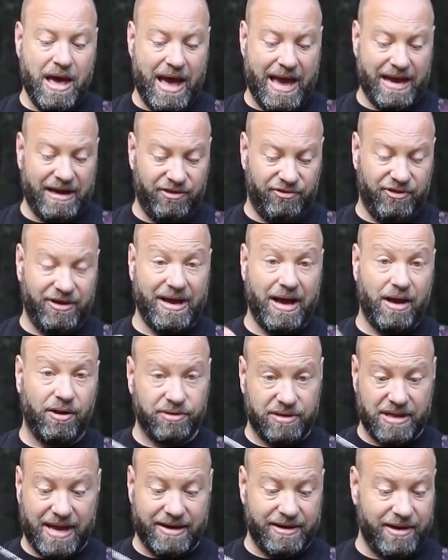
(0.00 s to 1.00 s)
Anything
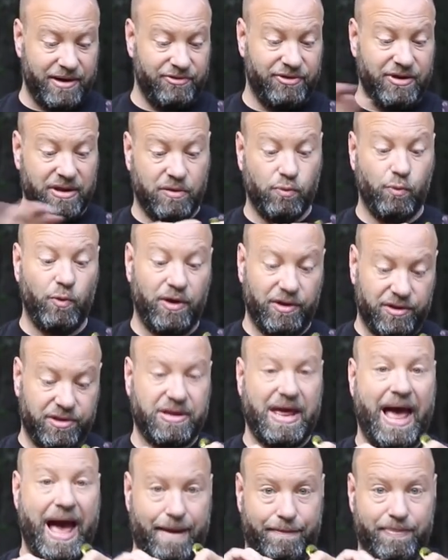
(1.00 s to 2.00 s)
else on there, this will
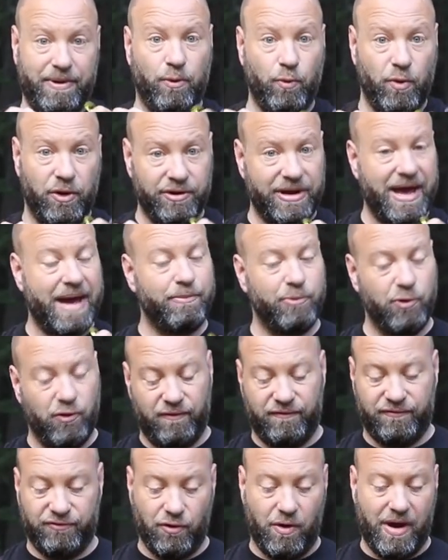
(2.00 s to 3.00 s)
stop. It will not
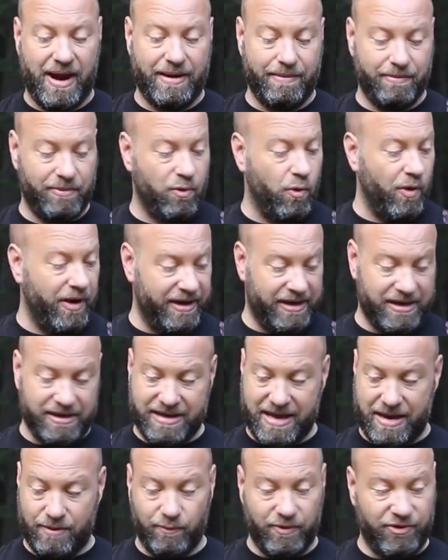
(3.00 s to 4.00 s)
move. So I am quite
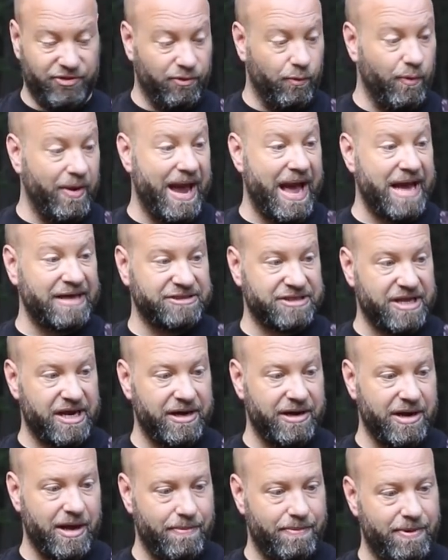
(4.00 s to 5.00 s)
content with the way I set
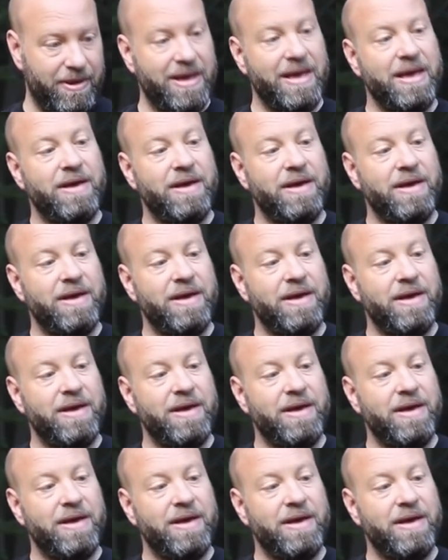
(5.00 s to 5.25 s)
it up.